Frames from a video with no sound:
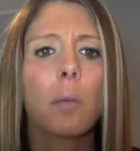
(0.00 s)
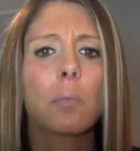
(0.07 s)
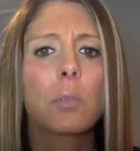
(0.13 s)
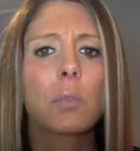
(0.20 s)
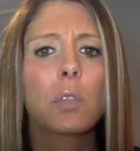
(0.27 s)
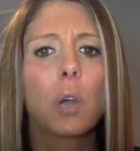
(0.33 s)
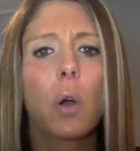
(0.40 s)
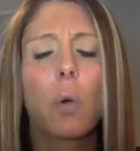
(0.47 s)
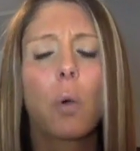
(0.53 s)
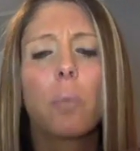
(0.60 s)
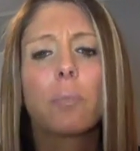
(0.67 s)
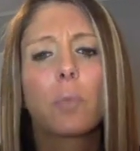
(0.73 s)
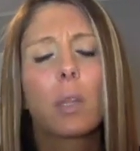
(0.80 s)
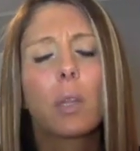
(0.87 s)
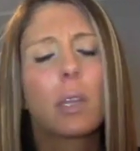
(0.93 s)

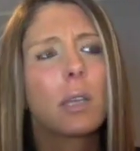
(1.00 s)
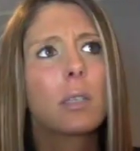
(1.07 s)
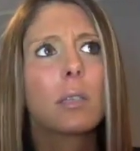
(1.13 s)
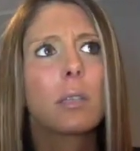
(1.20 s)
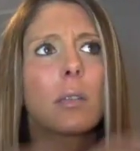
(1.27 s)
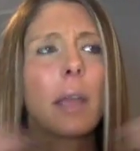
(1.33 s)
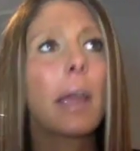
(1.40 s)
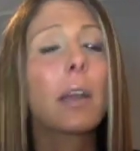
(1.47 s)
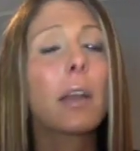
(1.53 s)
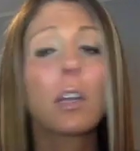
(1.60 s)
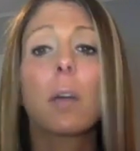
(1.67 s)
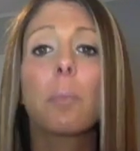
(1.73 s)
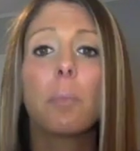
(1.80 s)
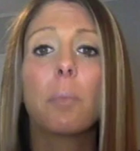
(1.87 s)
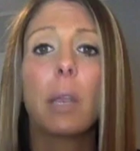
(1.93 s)
So they end
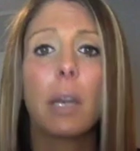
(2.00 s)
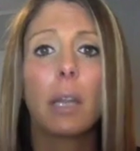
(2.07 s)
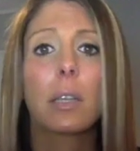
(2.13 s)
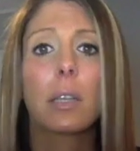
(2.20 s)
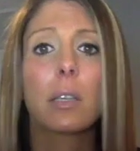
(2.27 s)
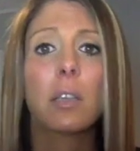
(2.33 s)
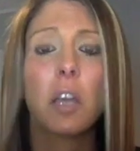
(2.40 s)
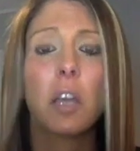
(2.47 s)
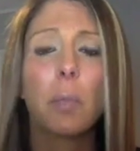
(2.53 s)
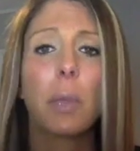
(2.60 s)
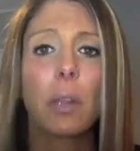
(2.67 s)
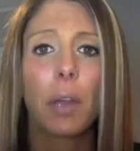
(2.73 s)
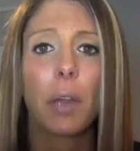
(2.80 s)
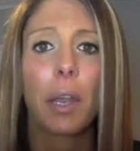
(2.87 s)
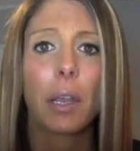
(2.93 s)
up meeting this
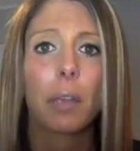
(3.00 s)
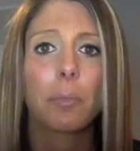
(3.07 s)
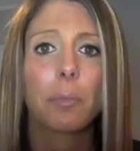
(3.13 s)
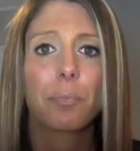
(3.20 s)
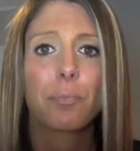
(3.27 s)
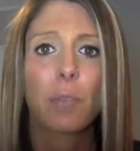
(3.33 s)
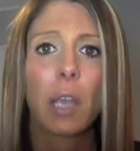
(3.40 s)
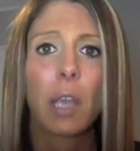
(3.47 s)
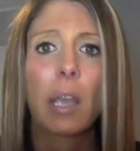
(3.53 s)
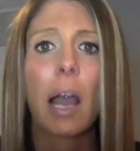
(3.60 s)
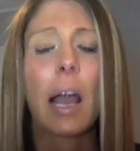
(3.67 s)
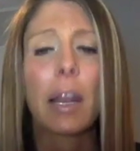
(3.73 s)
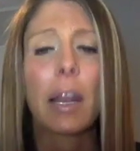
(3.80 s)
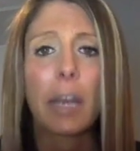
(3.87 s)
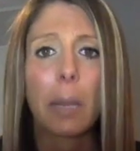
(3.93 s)
hippie like
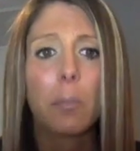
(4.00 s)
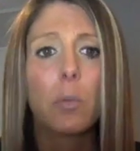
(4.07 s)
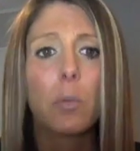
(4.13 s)
guy named